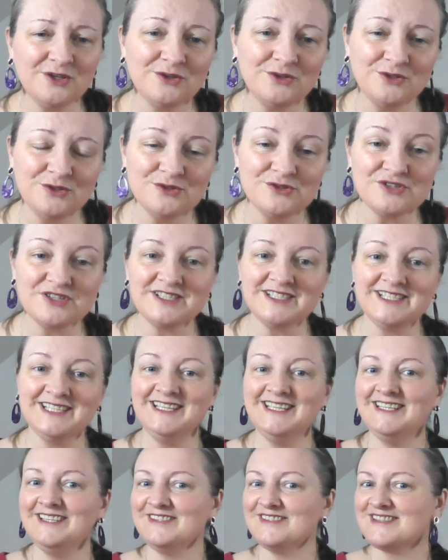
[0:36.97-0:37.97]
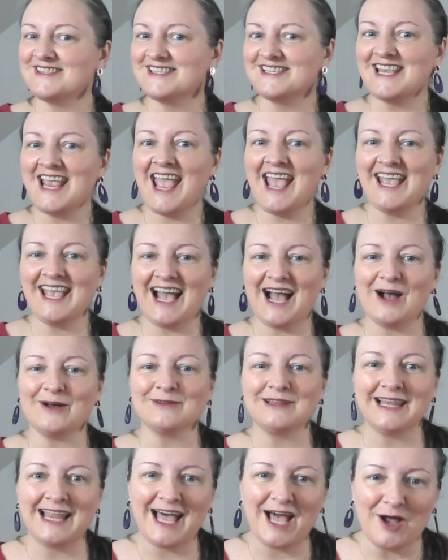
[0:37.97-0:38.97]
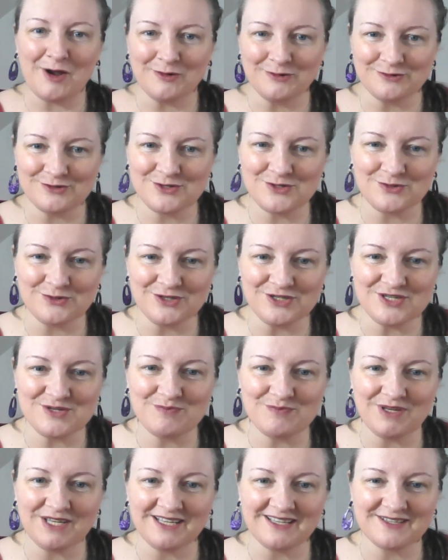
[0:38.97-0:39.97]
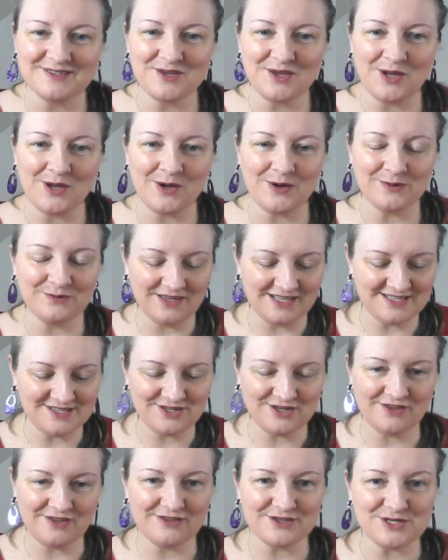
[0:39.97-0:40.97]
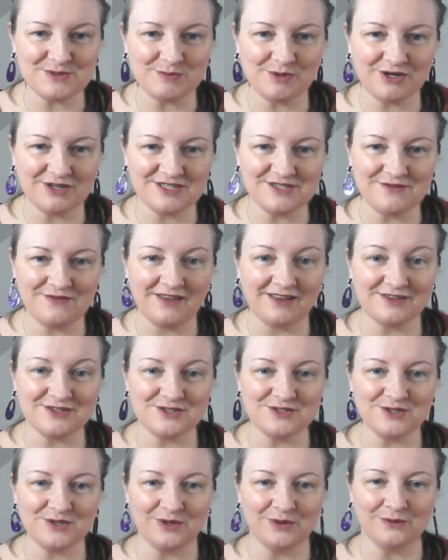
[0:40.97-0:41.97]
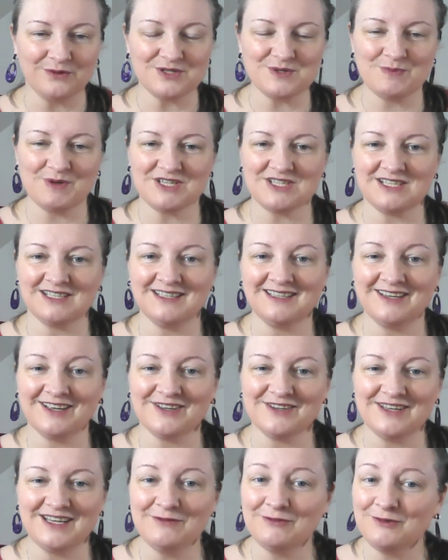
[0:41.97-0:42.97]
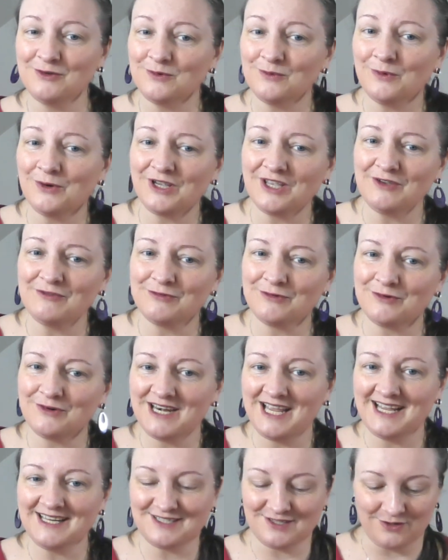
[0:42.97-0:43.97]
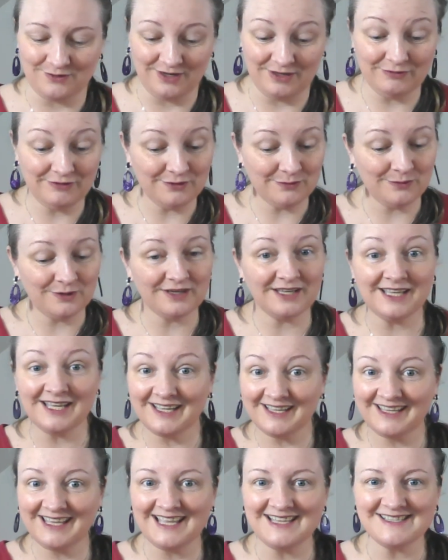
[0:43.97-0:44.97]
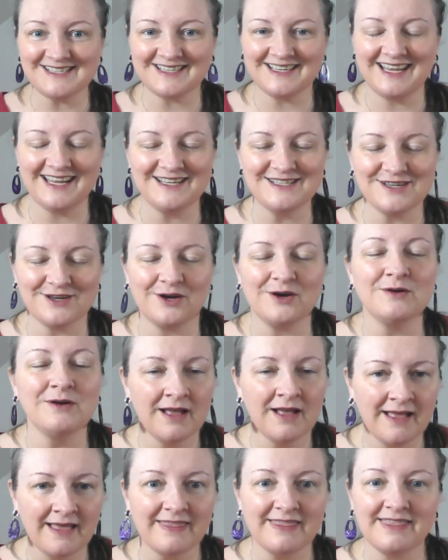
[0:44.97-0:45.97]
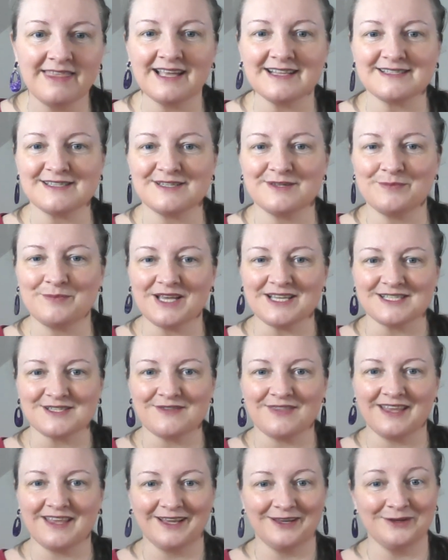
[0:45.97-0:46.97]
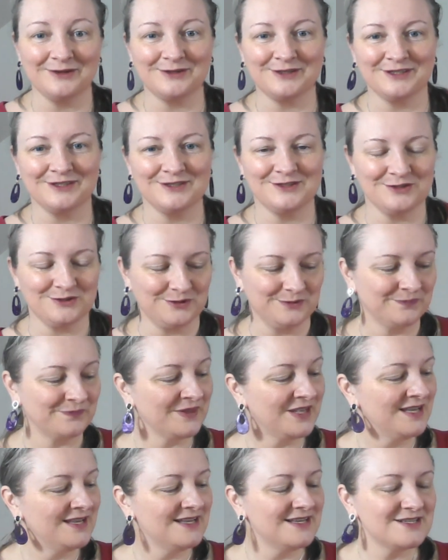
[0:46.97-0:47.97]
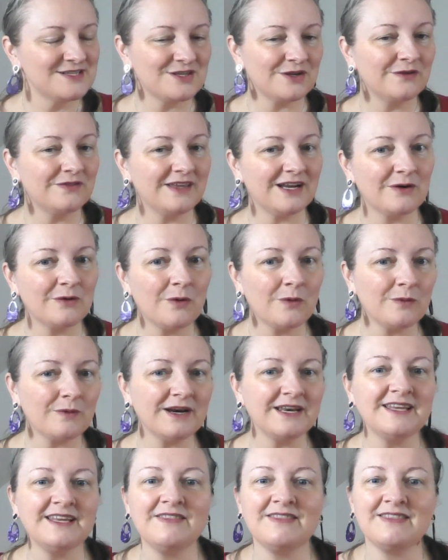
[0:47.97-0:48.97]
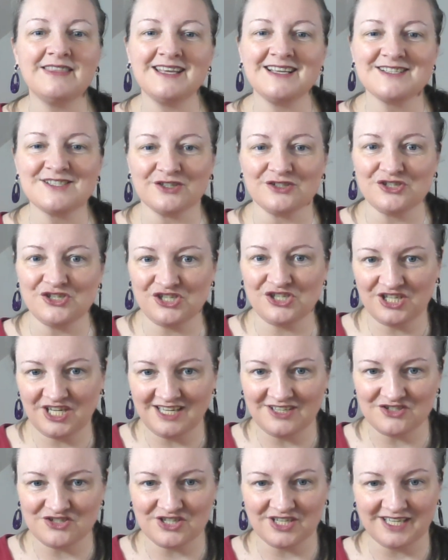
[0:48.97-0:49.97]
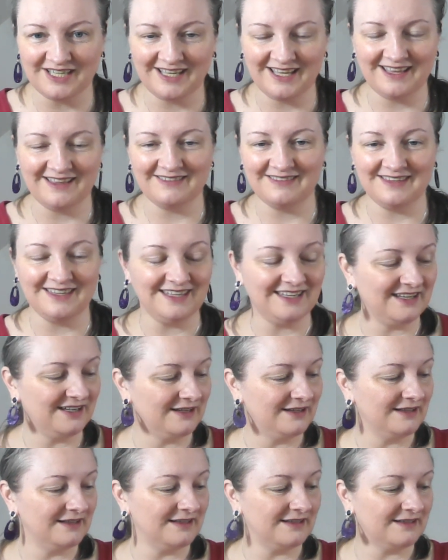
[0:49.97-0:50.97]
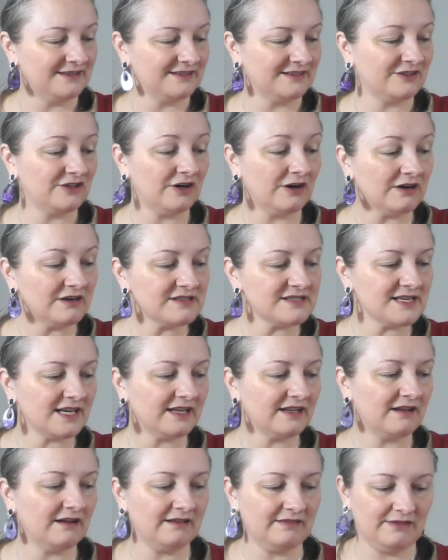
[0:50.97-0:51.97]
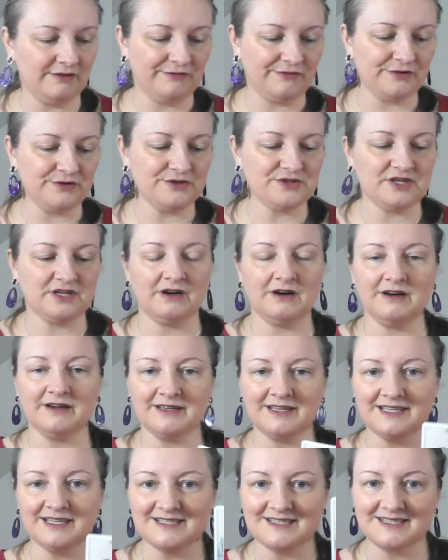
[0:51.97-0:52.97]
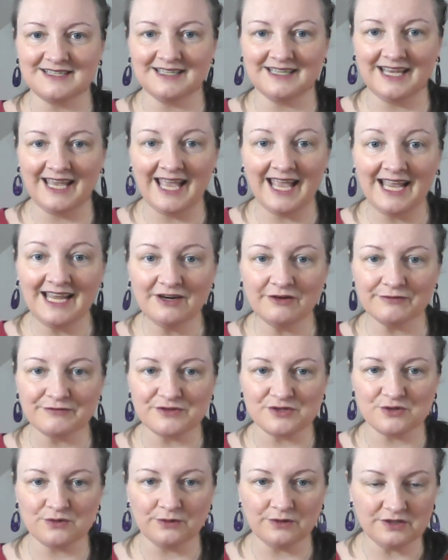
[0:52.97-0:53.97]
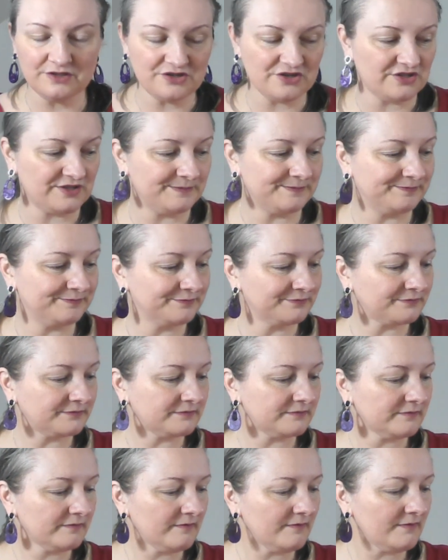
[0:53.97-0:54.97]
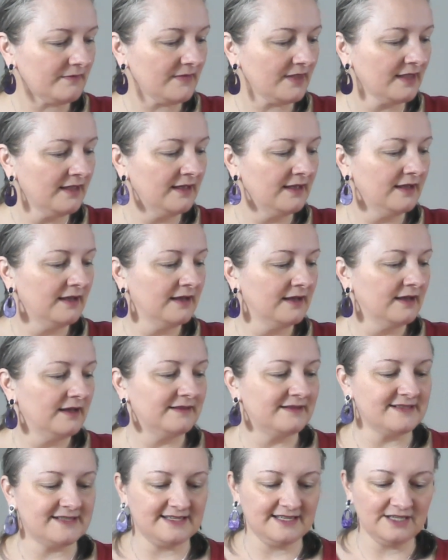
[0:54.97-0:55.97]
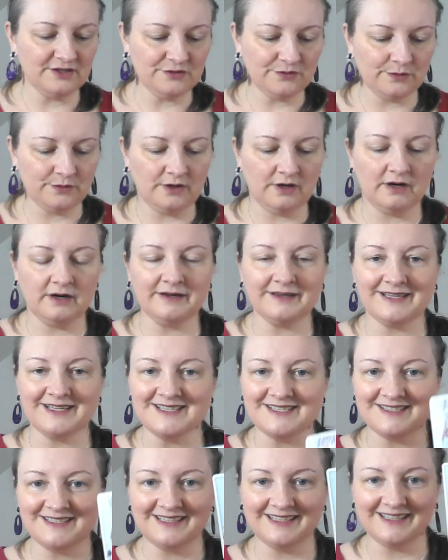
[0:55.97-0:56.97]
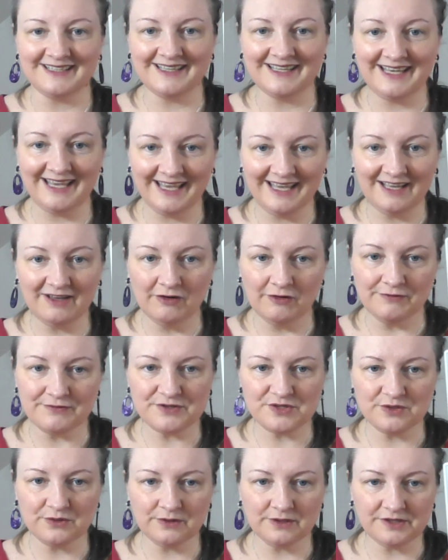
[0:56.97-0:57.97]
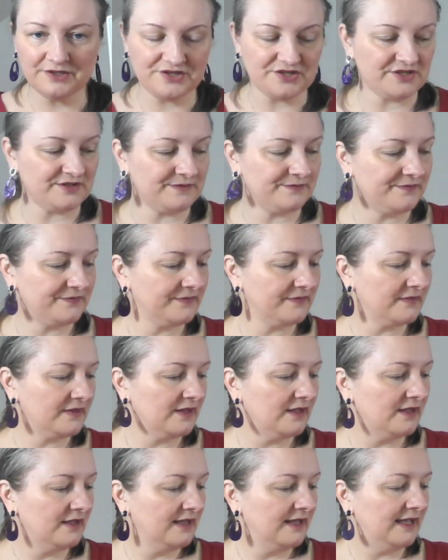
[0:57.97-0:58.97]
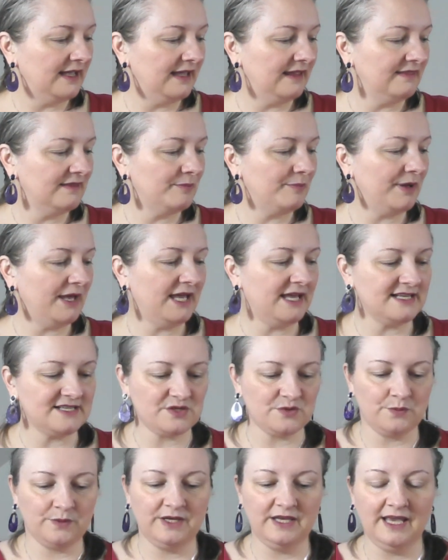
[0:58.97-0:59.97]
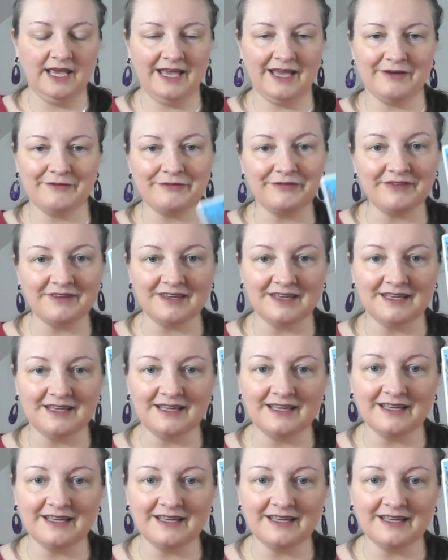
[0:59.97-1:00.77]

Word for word: usually say out loud, so to speak. So that's not the smartest thing to do, especially not if you're working for NATO. If you're working against NATO, that's the best thing you can do. So there already things are changing. And the uh, cards I got, the first card is the Eight of Swords. The central card is the King of Swords. In the past, we have the